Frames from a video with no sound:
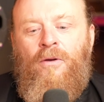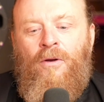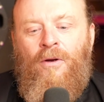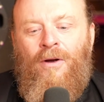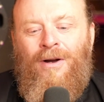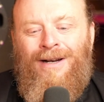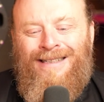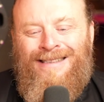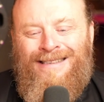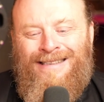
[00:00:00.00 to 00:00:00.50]

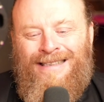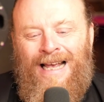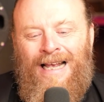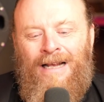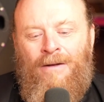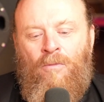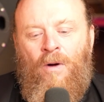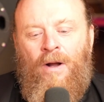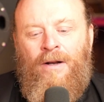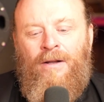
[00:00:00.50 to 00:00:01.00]
going to
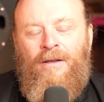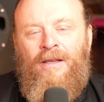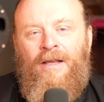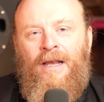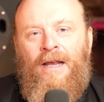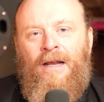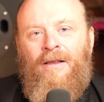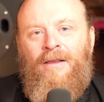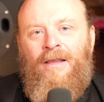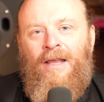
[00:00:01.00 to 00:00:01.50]
say one
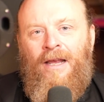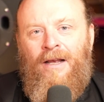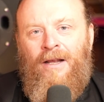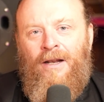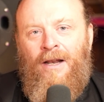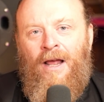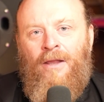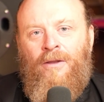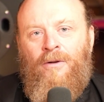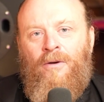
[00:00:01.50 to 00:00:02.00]
thing, think
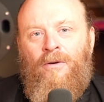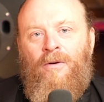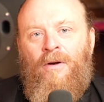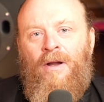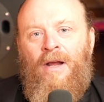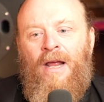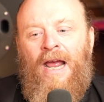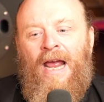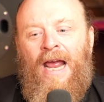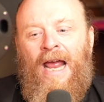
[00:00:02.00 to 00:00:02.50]
another,
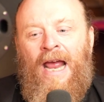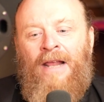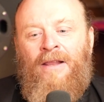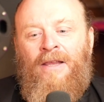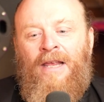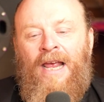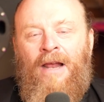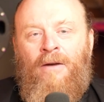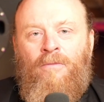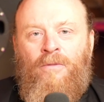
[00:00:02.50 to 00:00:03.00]
and
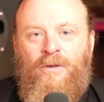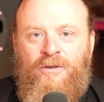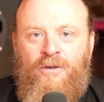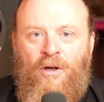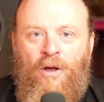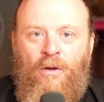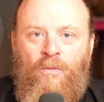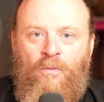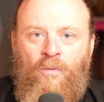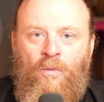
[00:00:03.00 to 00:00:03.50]
the end
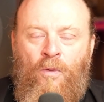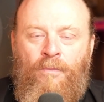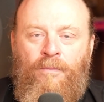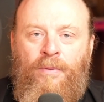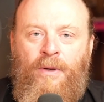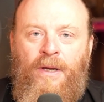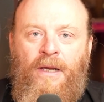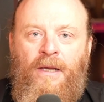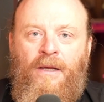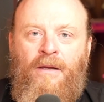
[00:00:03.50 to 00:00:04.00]
result will
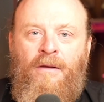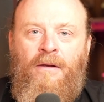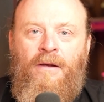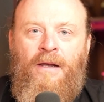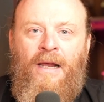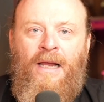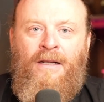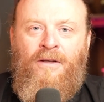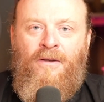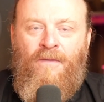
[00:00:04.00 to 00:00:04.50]
be
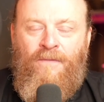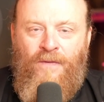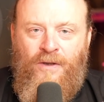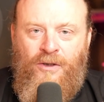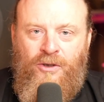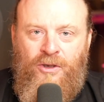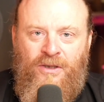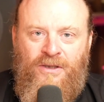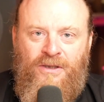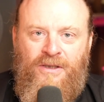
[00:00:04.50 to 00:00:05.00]
in
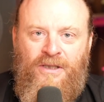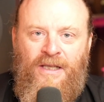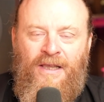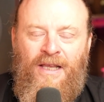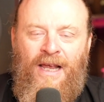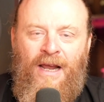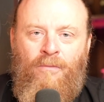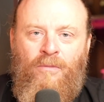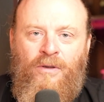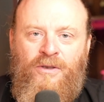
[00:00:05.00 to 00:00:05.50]
deficiency.
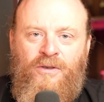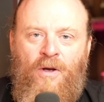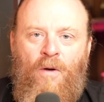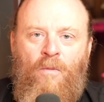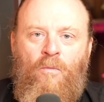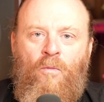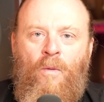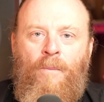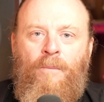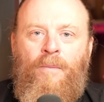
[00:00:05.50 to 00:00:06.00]
The end
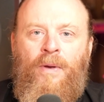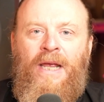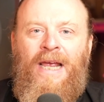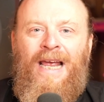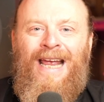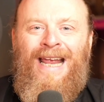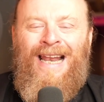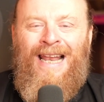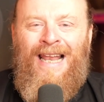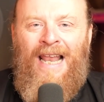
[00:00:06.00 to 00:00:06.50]
result will
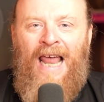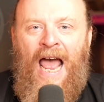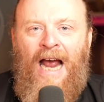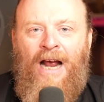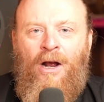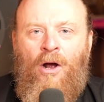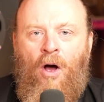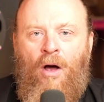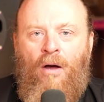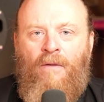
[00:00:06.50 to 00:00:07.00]
be in
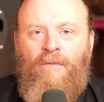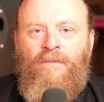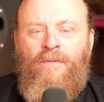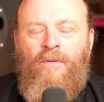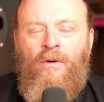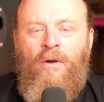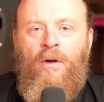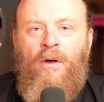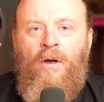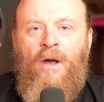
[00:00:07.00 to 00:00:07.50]
lack of,
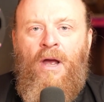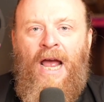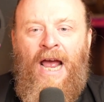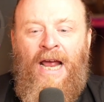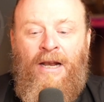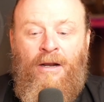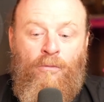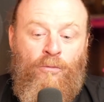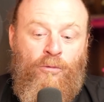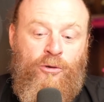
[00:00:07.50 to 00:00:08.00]

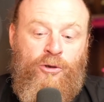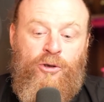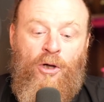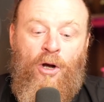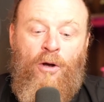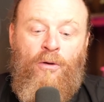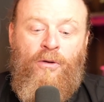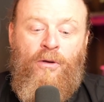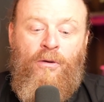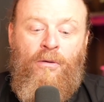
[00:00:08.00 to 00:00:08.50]
and it will
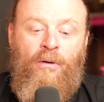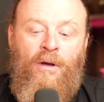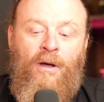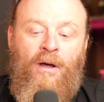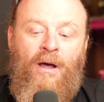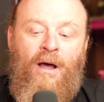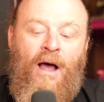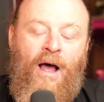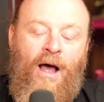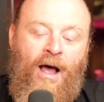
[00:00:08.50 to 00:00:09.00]
show you,
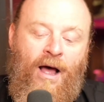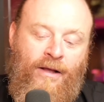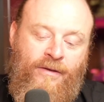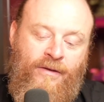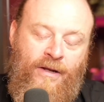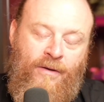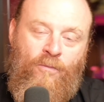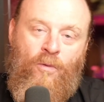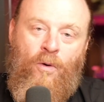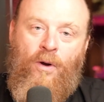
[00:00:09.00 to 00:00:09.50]
it
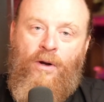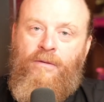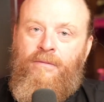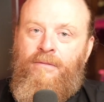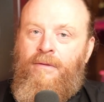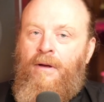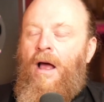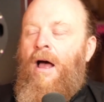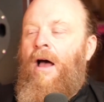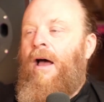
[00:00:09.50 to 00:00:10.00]
didn't work.
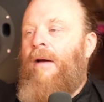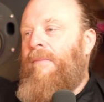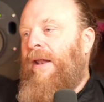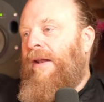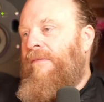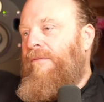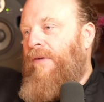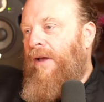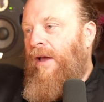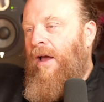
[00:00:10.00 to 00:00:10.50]
I
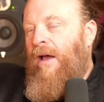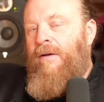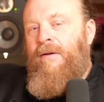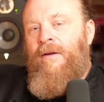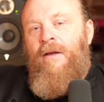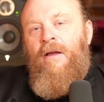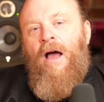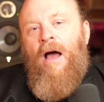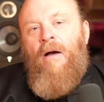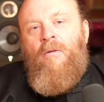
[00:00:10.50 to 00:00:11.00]
went
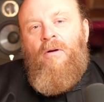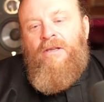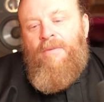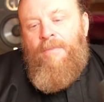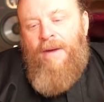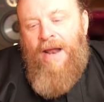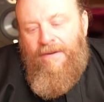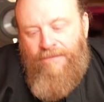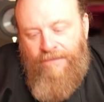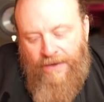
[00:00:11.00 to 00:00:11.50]
to
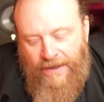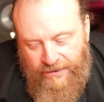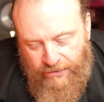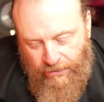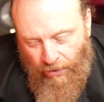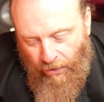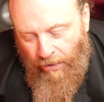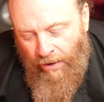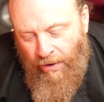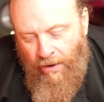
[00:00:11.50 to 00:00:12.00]
manifest
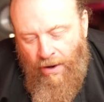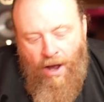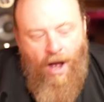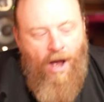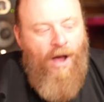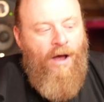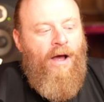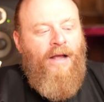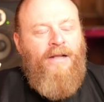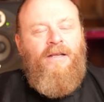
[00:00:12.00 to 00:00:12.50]
or...
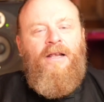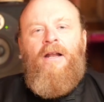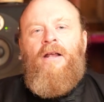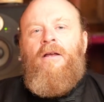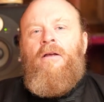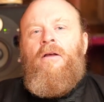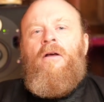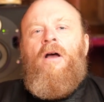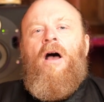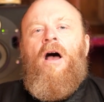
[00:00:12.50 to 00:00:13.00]
I
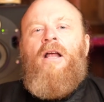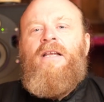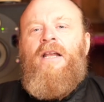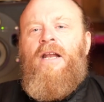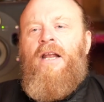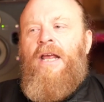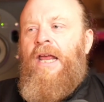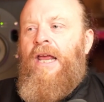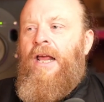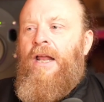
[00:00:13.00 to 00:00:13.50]
did
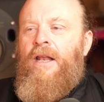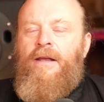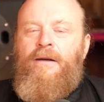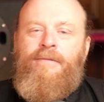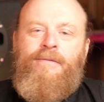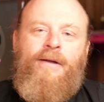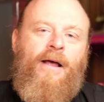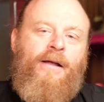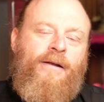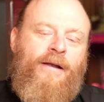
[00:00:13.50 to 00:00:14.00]
a
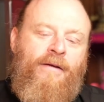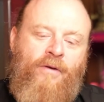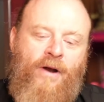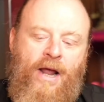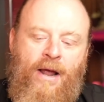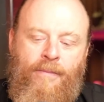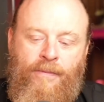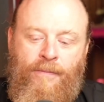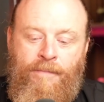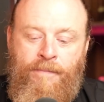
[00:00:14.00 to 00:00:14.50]
healing. No, it never
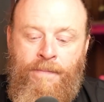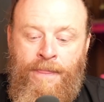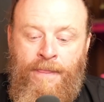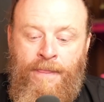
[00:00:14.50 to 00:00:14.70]
happened.